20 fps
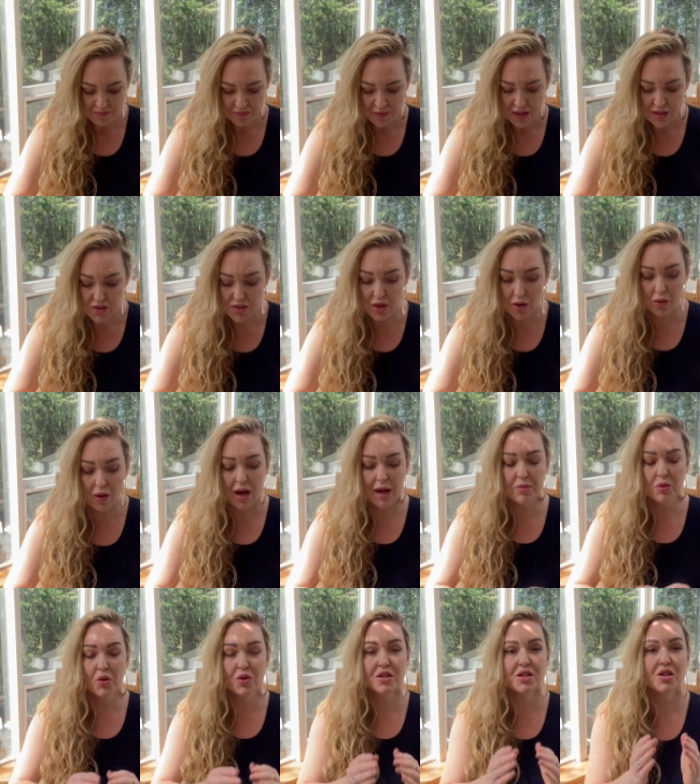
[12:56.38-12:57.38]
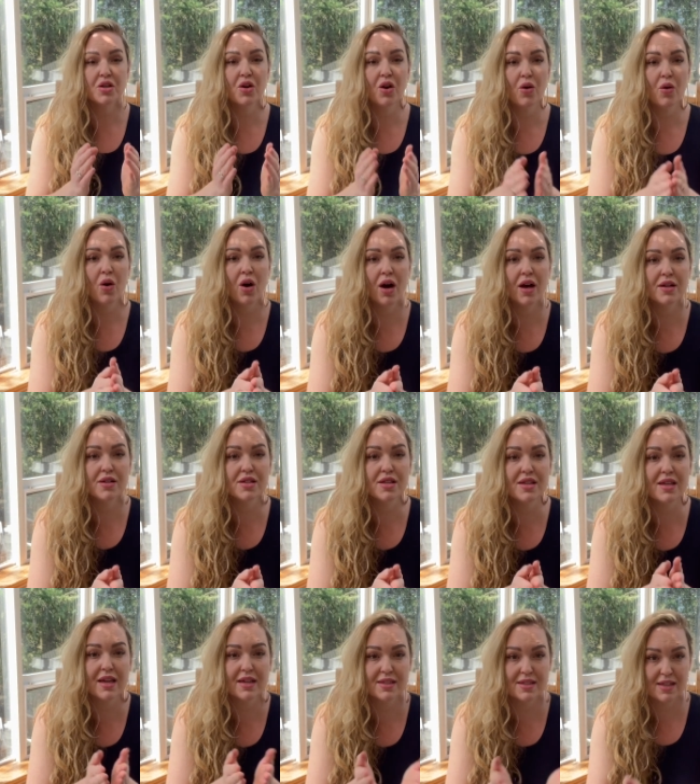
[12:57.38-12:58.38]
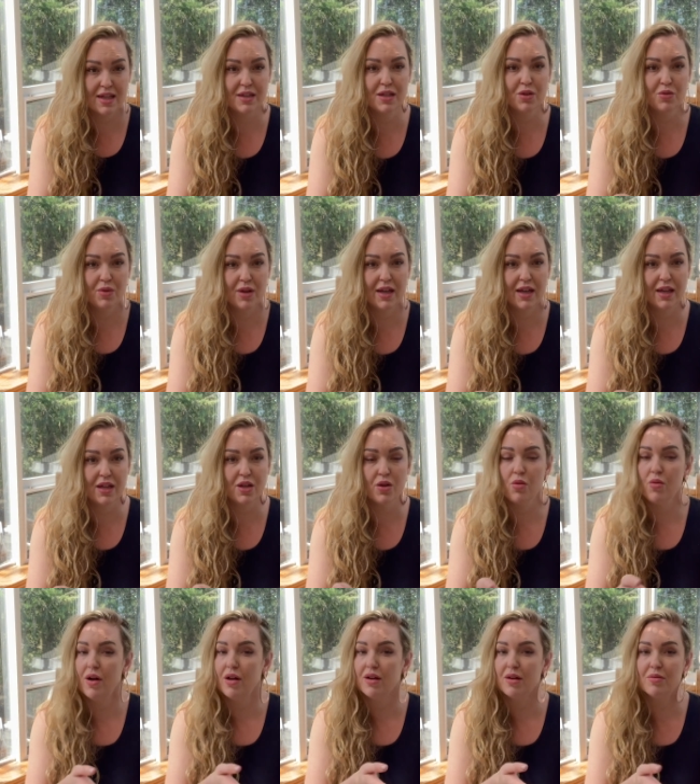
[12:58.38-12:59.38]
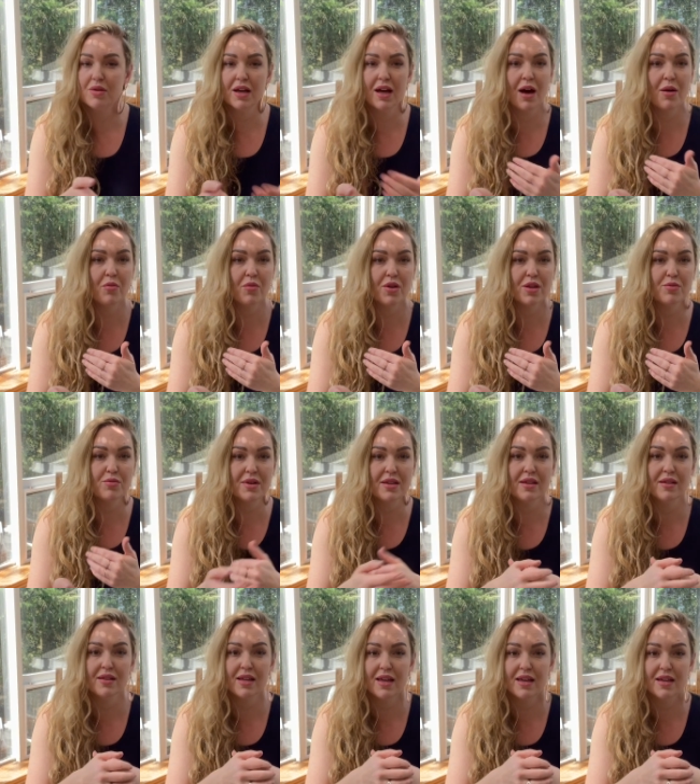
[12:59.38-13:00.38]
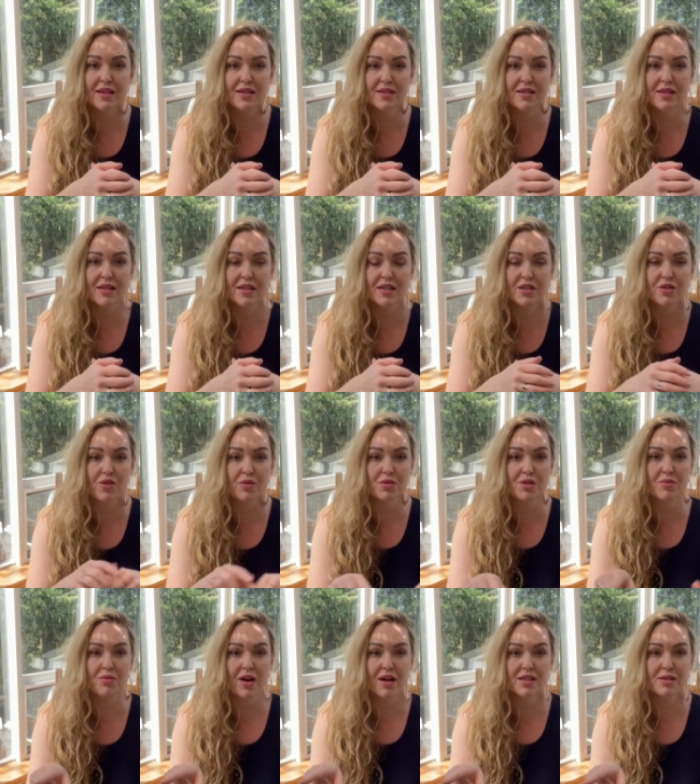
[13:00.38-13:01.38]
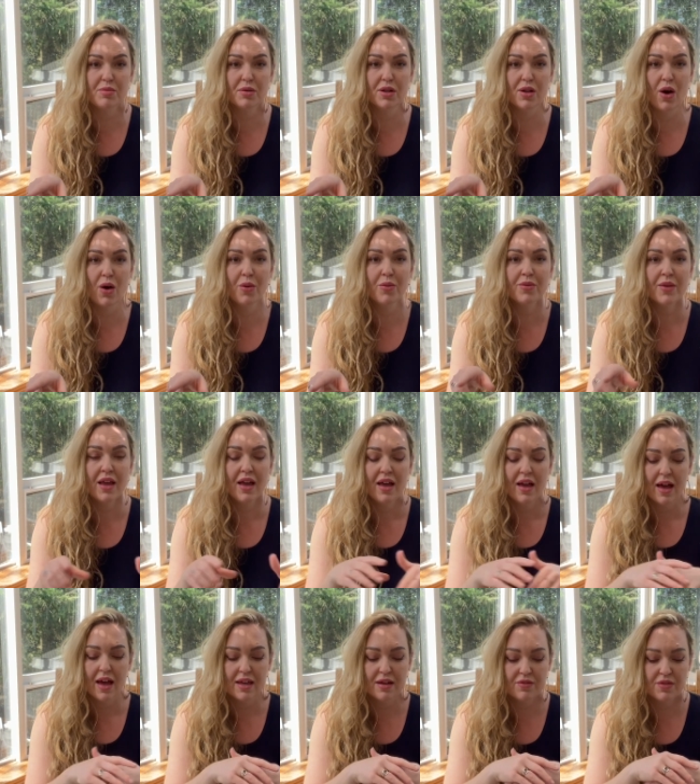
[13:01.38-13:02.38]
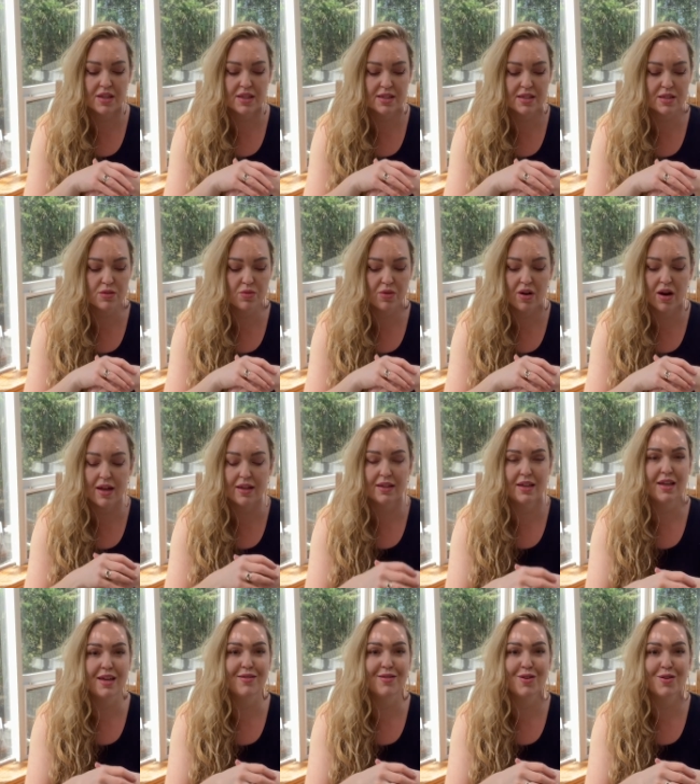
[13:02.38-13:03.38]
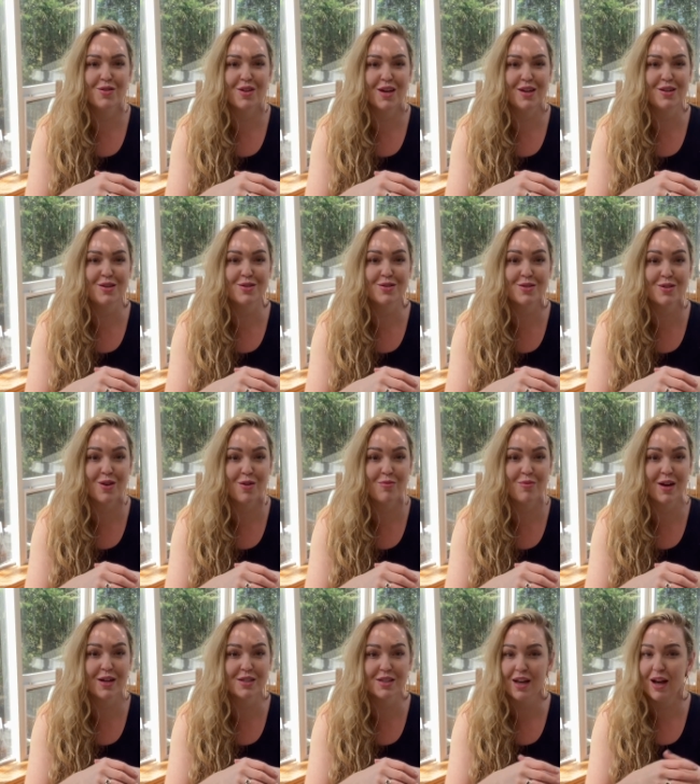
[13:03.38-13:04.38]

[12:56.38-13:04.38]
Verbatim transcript: So I'm going to go on to the extended reading. You're welcome to come with me. The link is in the description box below. And if this is where I leave you, thank you so much.